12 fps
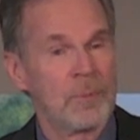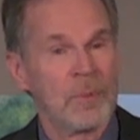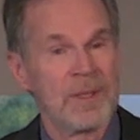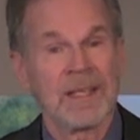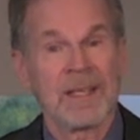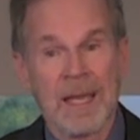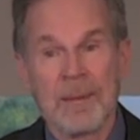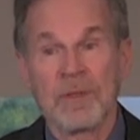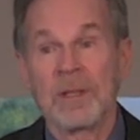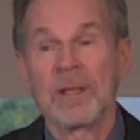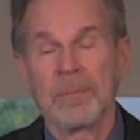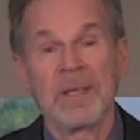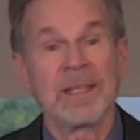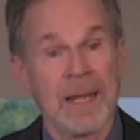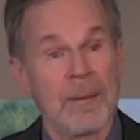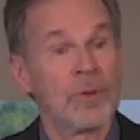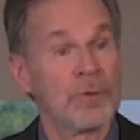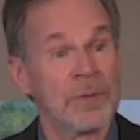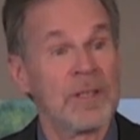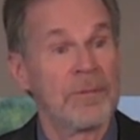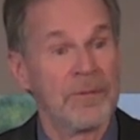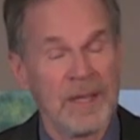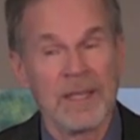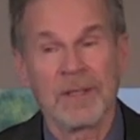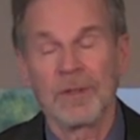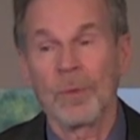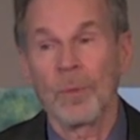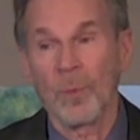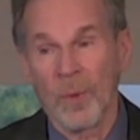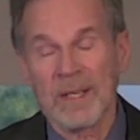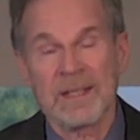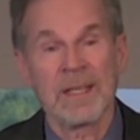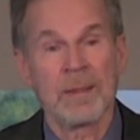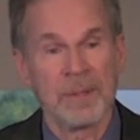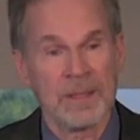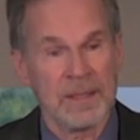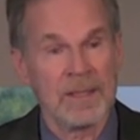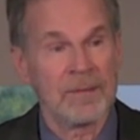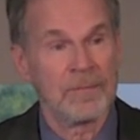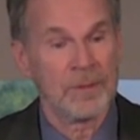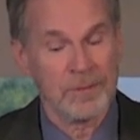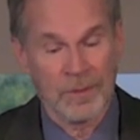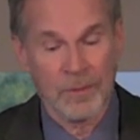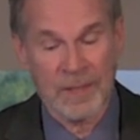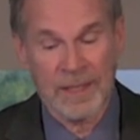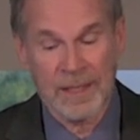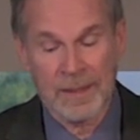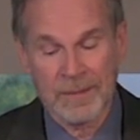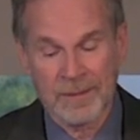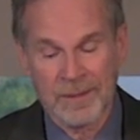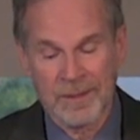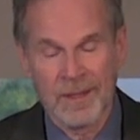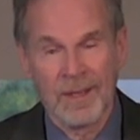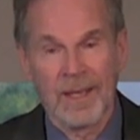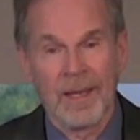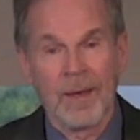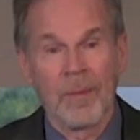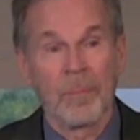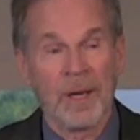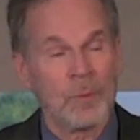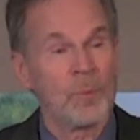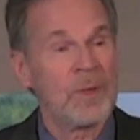when it came to him being able to defend what he believed, okay? But we